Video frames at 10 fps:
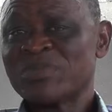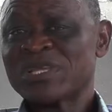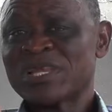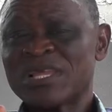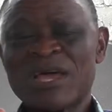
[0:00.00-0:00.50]

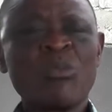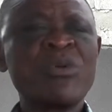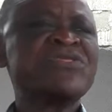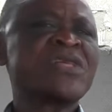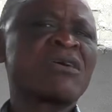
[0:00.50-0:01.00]
better than that
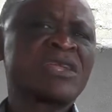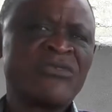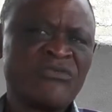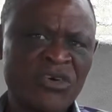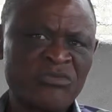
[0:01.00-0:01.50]
without the
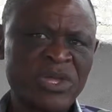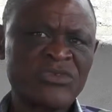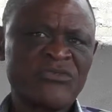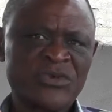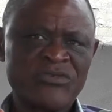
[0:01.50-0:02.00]

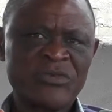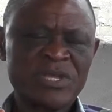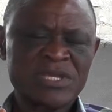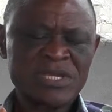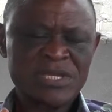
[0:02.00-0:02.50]
involvement of
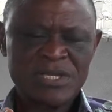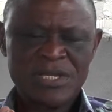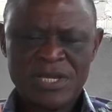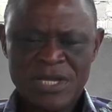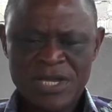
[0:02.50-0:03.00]
government.
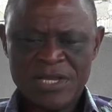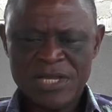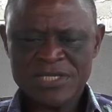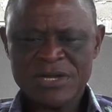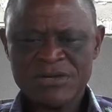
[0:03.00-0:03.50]

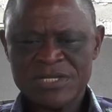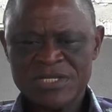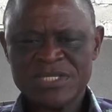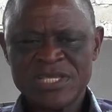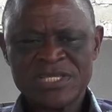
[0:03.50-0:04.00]
Later on in
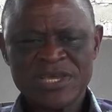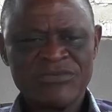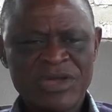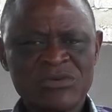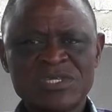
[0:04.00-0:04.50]
this
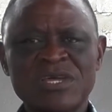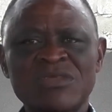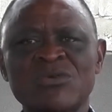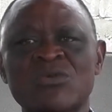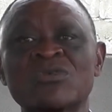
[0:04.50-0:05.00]
interview, I will
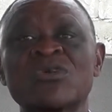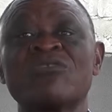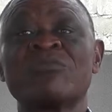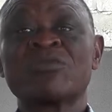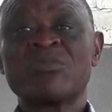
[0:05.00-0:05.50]
tell you what
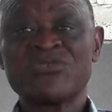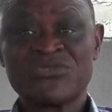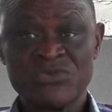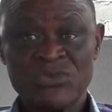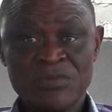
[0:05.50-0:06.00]
government
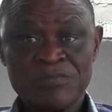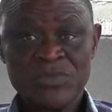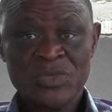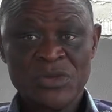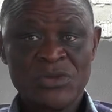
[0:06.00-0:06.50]
must do
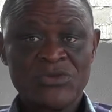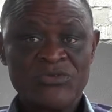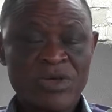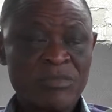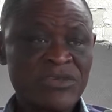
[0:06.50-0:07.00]
to
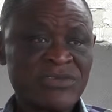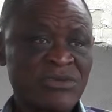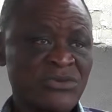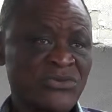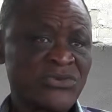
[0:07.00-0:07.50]
farmers
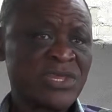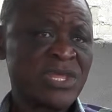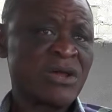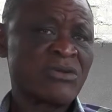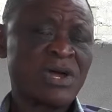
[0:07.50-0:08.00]
and those in
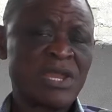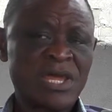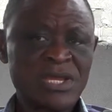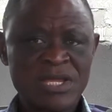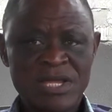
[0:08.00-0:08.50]
the
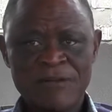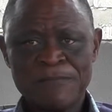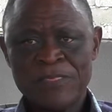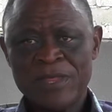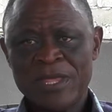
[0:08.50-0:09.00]

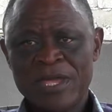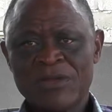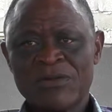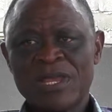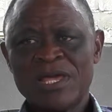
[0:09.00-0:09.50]

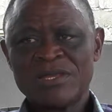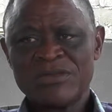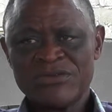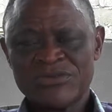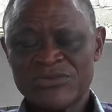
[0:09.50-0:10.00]
agro-allied
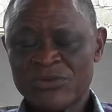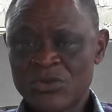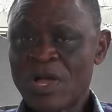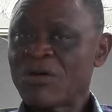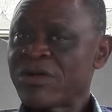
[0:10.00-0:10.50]
industry. So
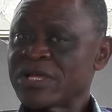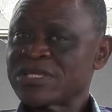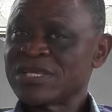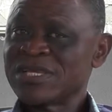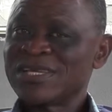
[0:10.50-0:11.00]
you are
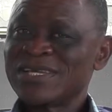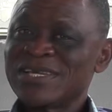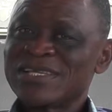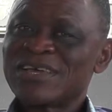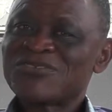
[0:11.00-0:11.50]
correct.
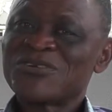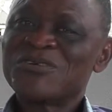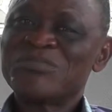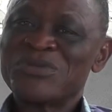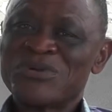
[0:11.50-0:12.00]
It has
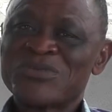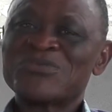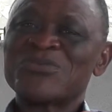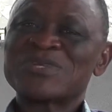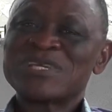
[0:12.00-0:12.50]
gone
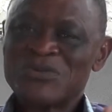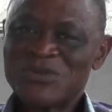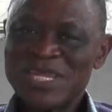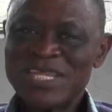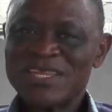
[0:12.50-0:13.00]
beyond what I
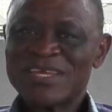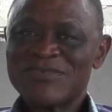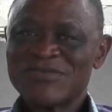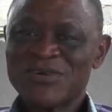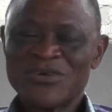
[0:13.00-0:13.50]
will need
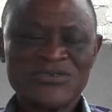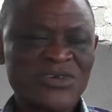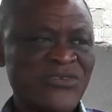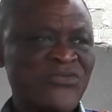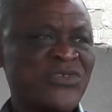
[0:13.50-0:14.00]
for
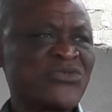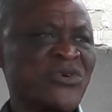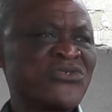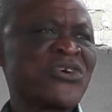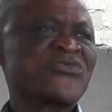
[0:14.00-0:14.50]
consumption. If it
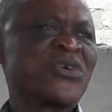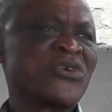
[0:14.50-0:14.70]
was just for